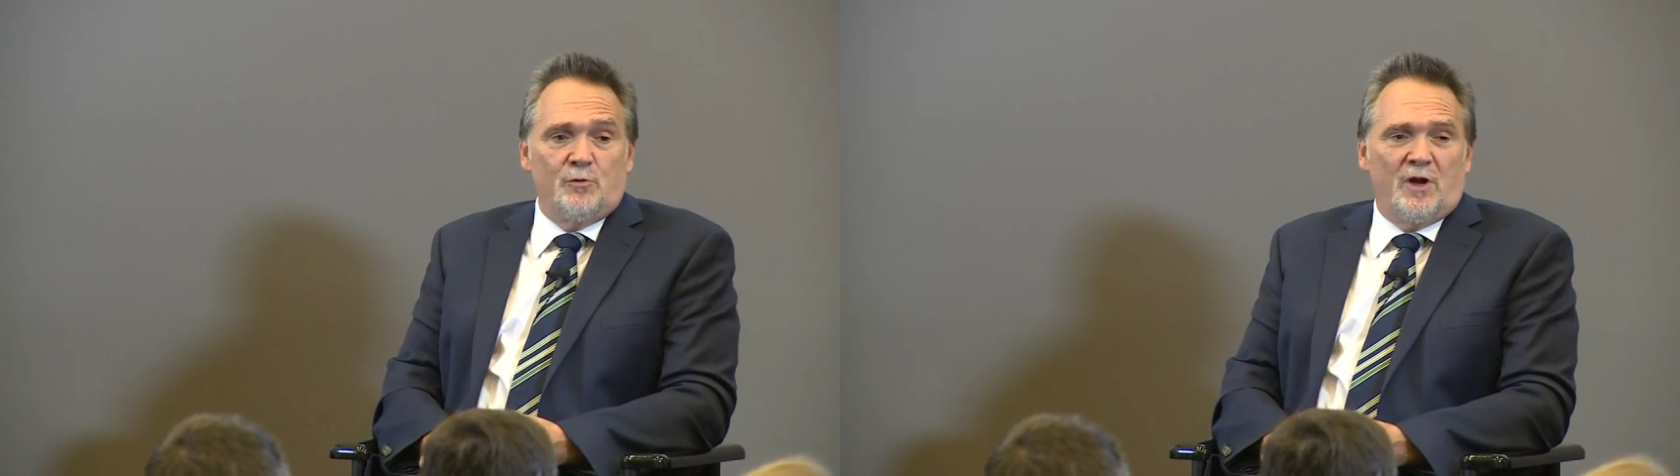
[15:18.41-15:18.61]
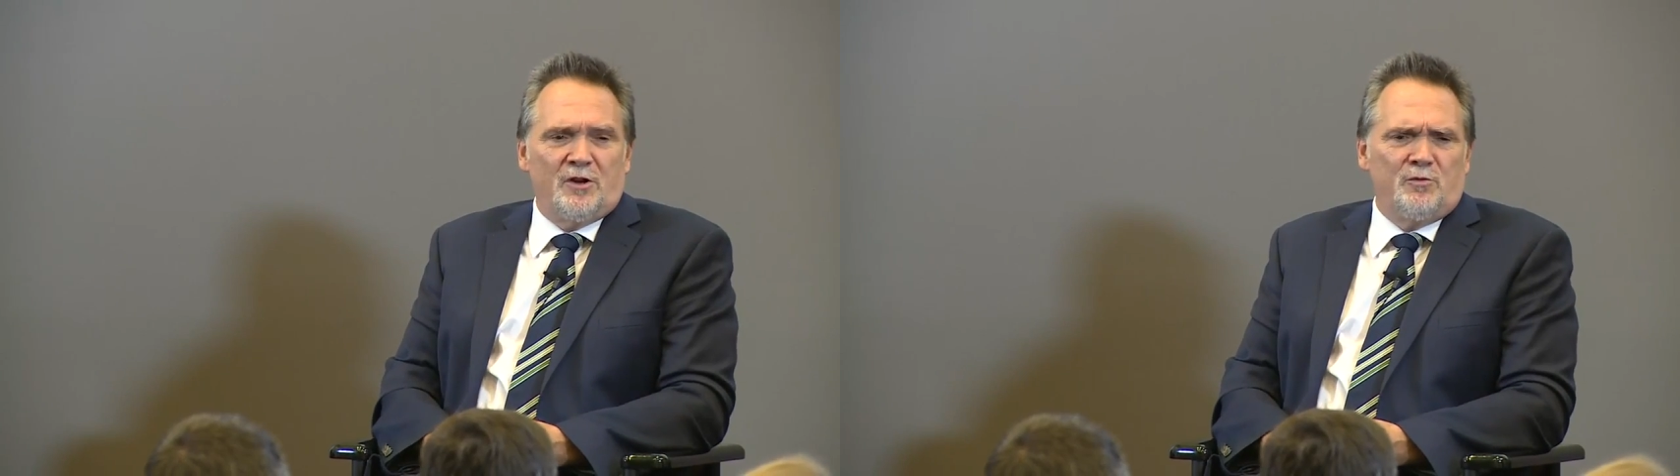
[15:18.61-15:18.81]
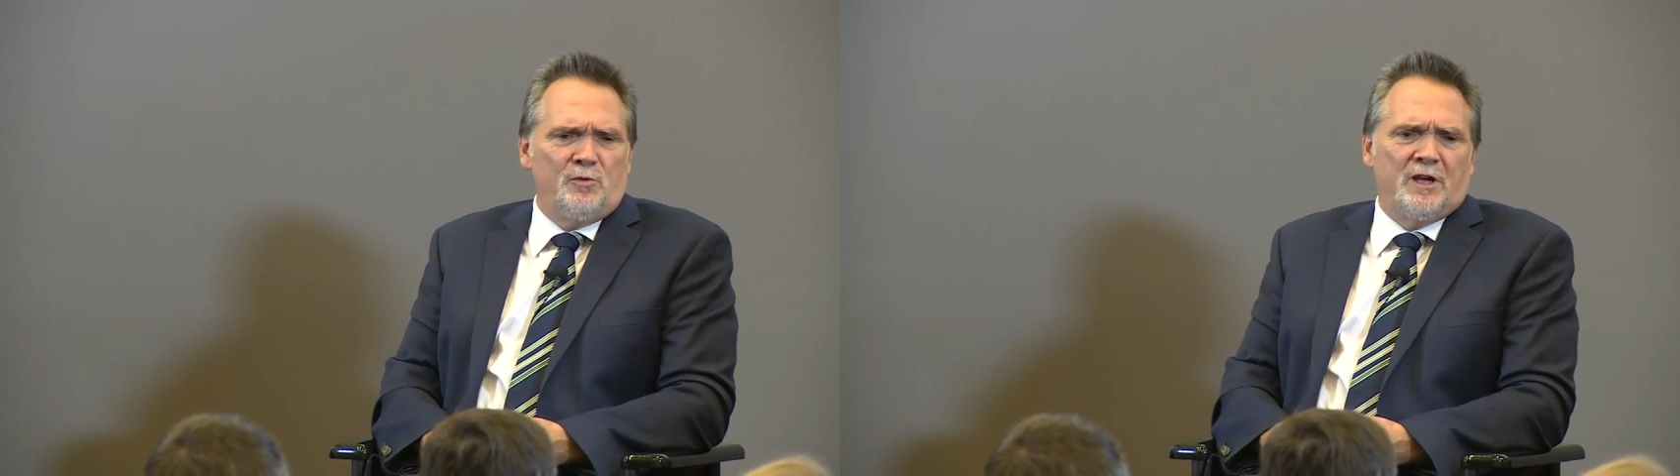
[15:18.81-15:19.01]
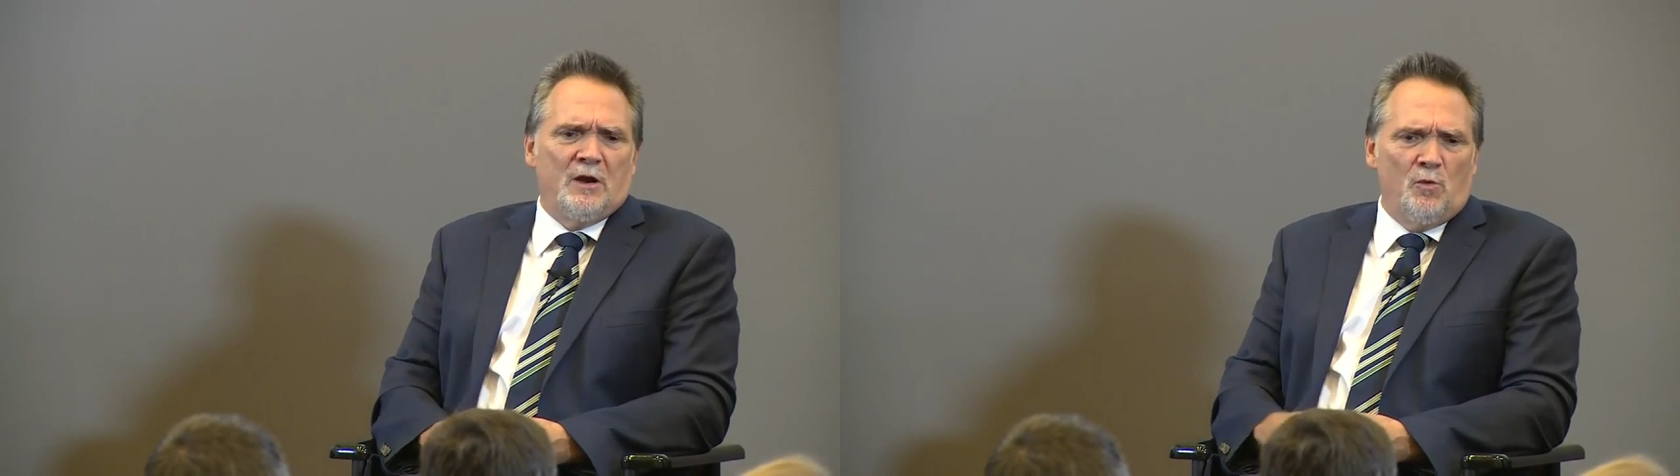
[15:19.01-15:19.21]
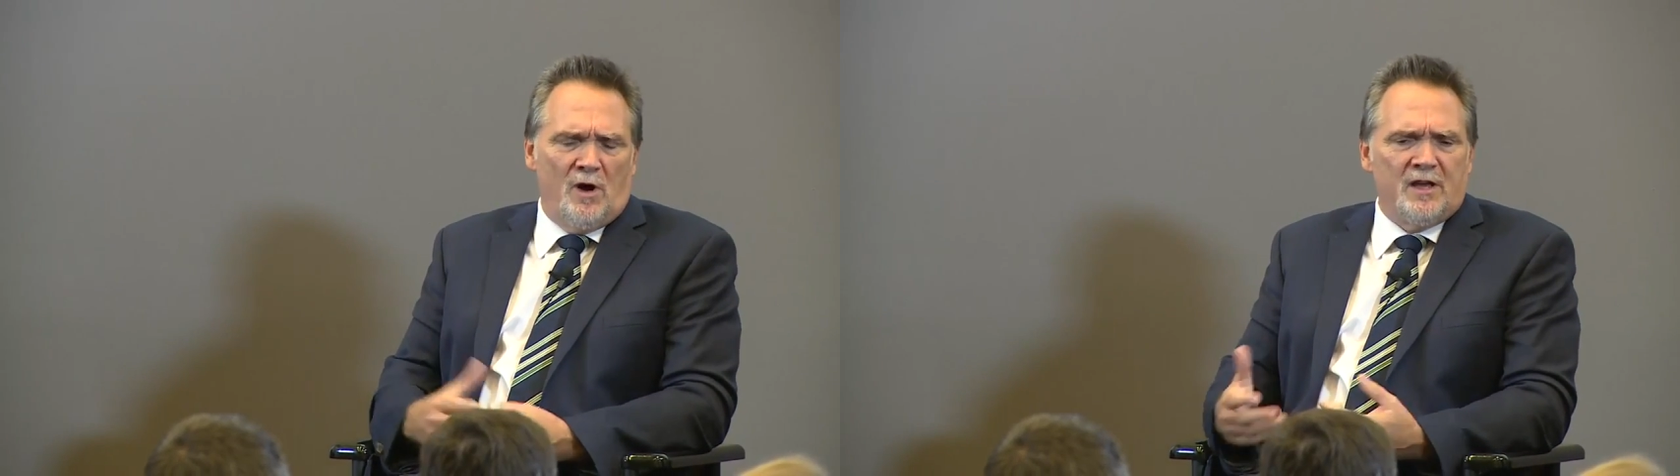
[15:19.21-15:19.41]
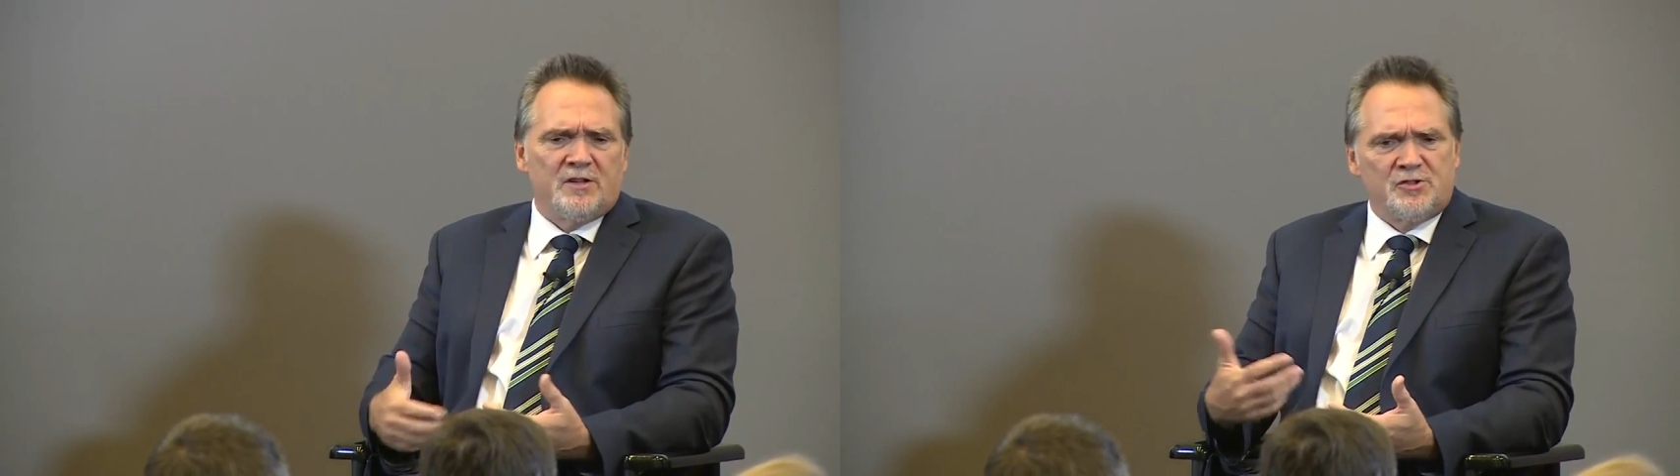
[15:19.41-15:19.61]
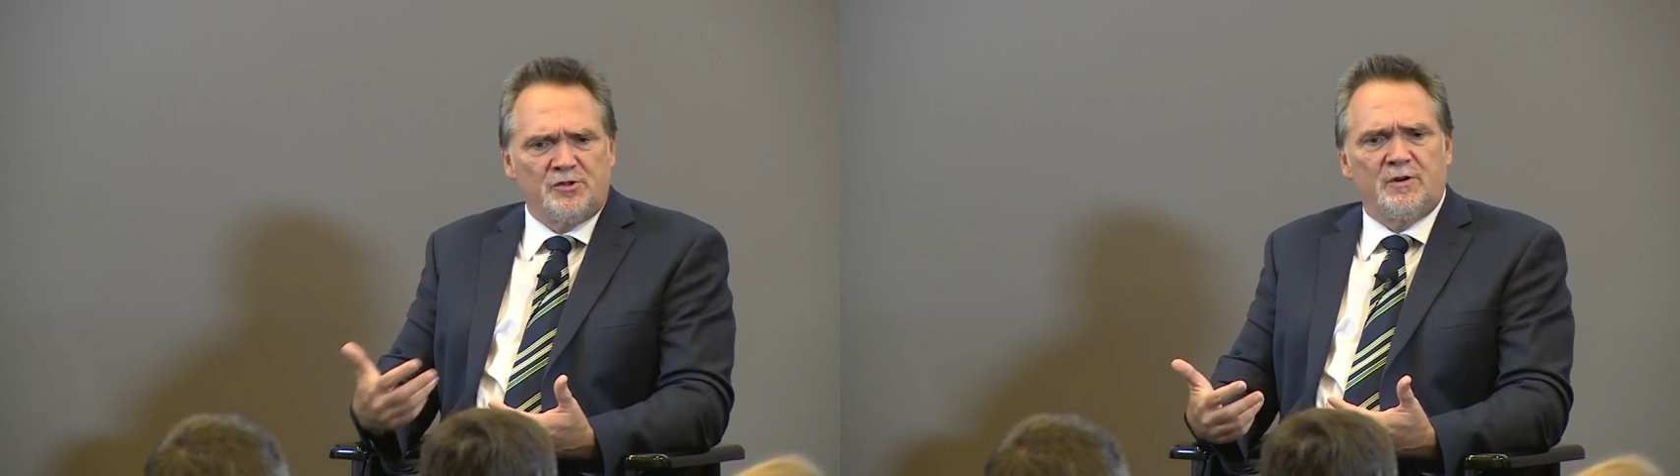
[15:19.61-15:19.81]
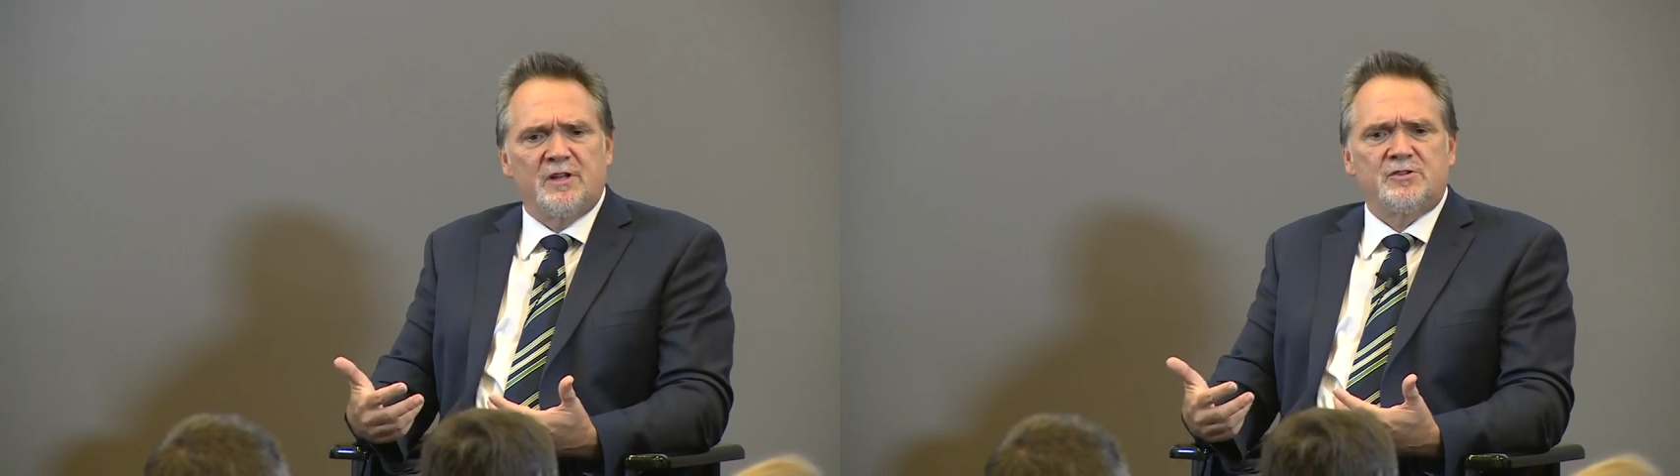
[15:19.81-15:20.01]
I couldn't work out why
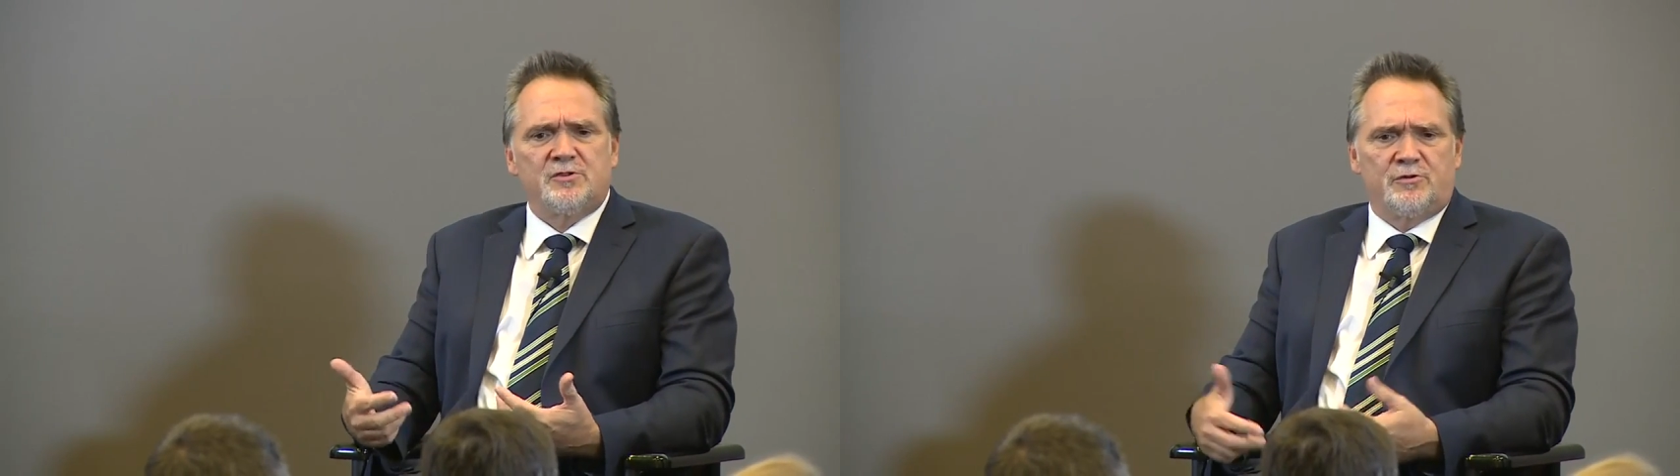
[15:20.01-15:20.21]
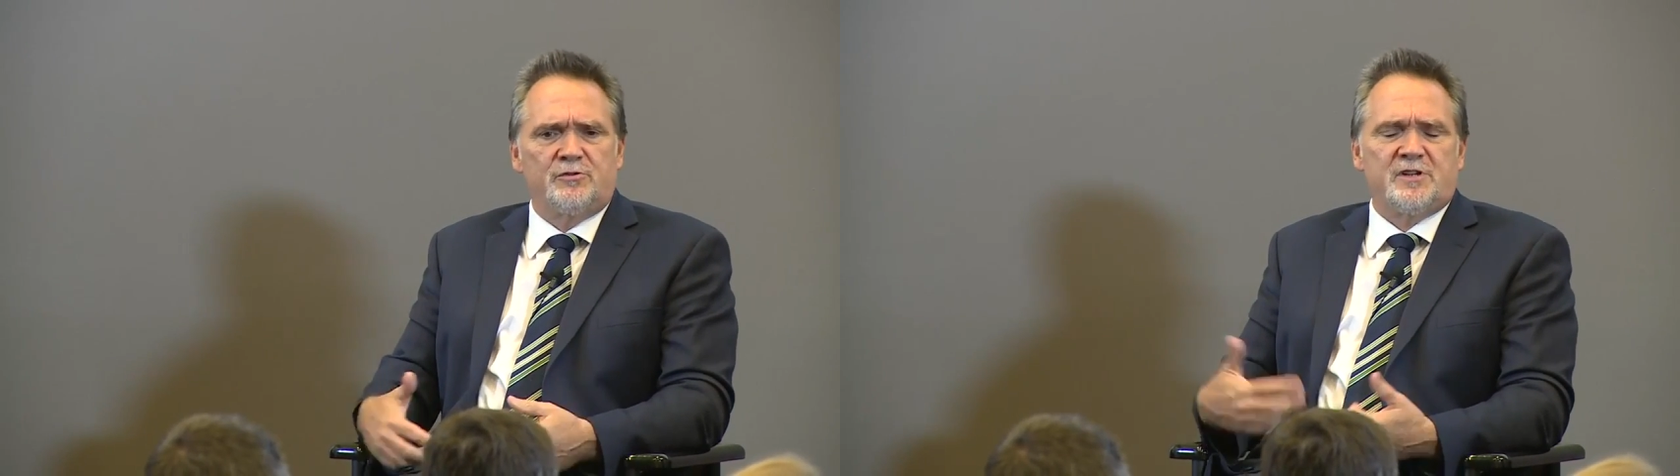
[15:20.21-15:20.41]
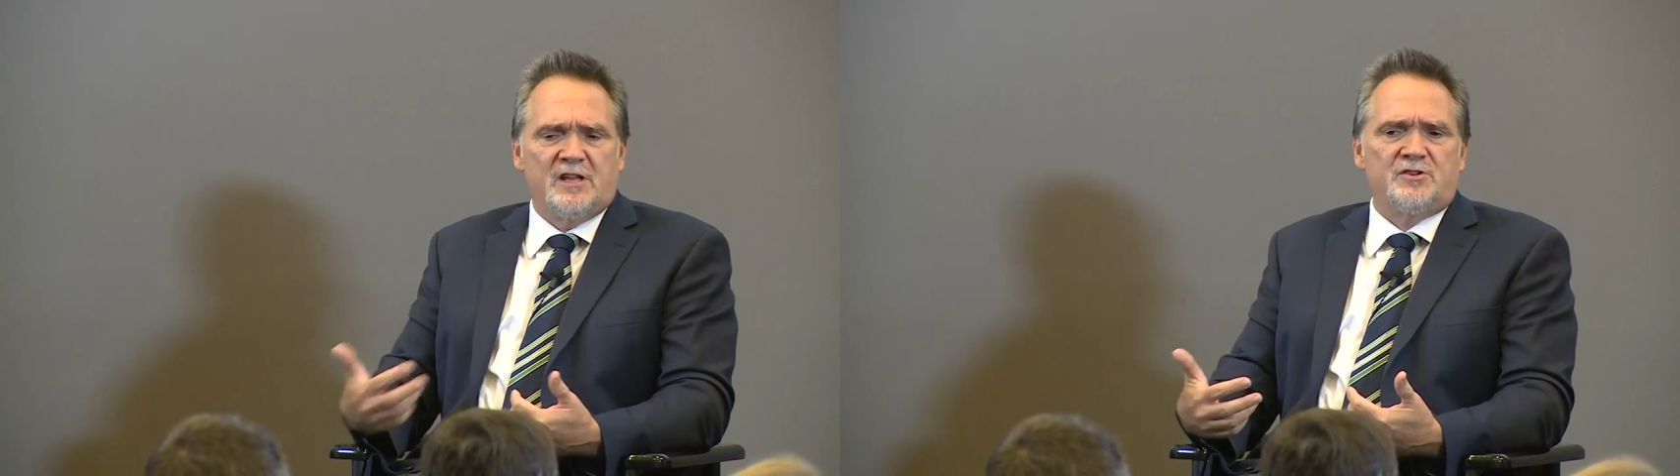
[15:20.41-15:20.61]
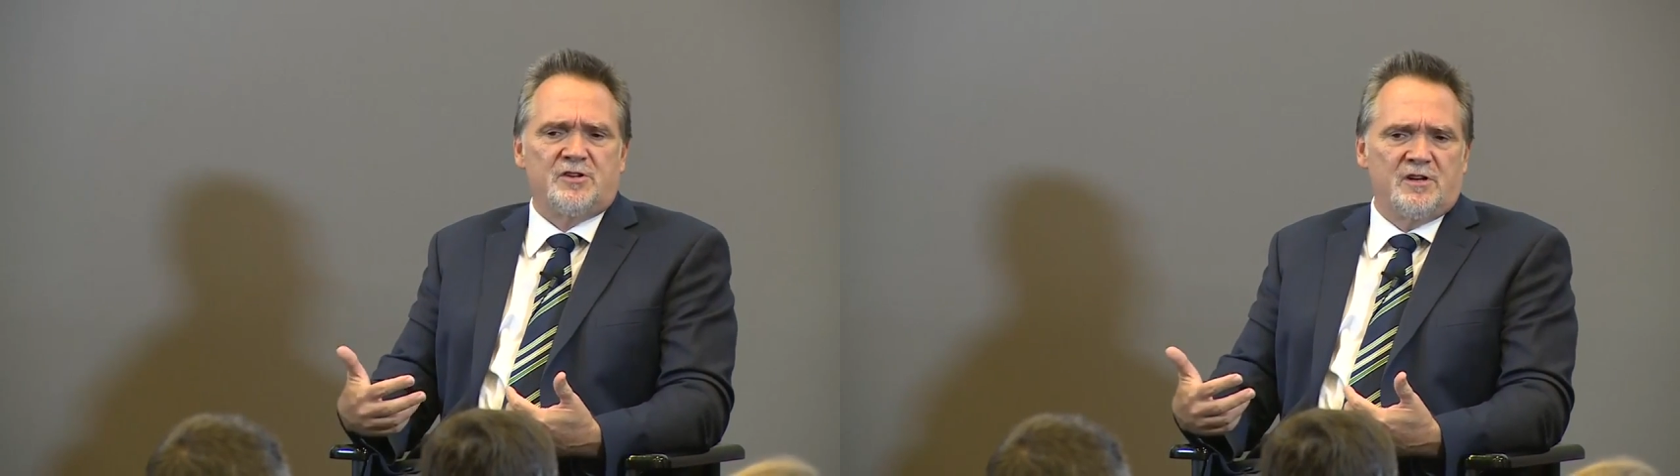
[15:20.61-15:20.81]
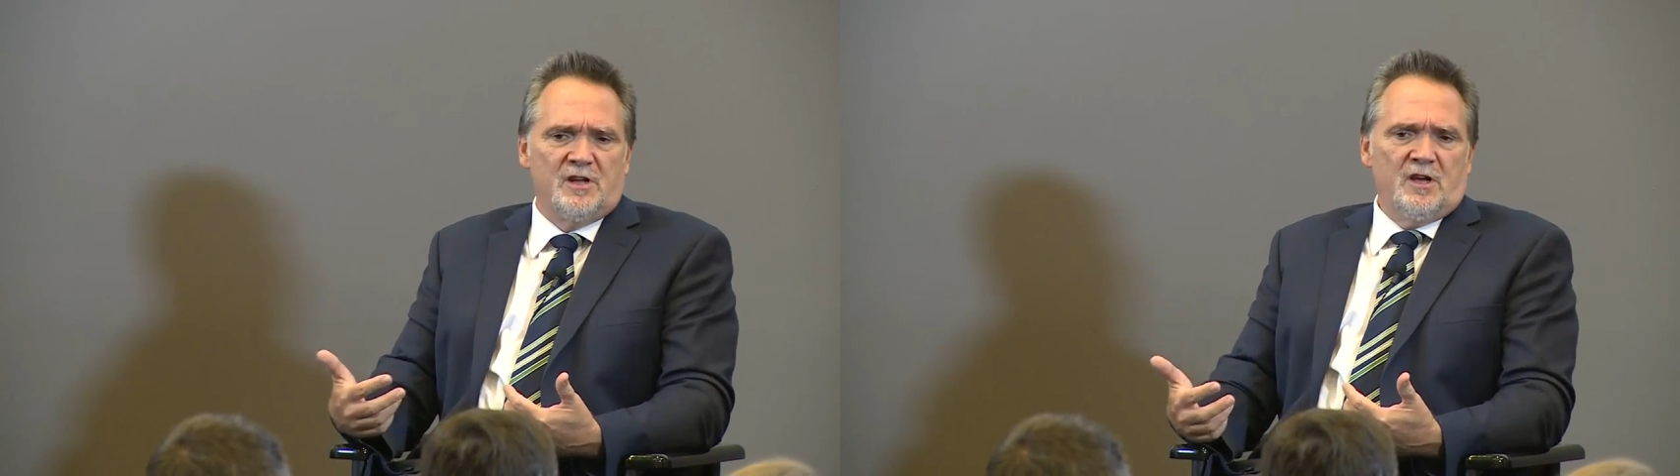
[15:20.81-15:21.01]
historians who drew attention